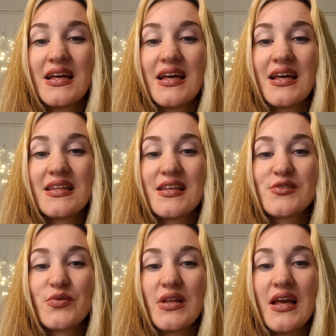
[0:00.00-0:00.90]
That's
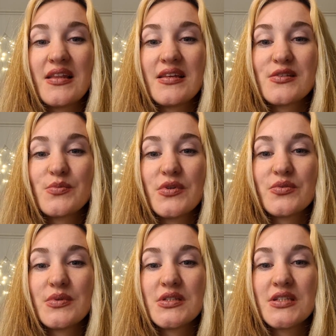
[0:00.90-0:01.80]
really heavy. I spent too
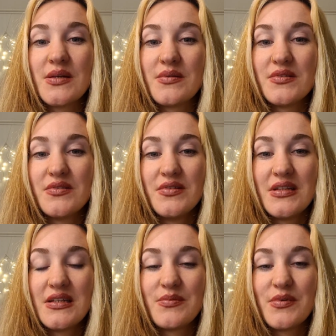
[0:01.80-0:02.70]
much time and I
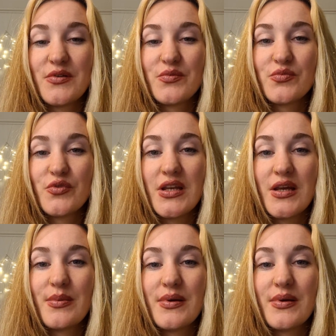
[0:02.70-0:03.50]
eat my own brain up.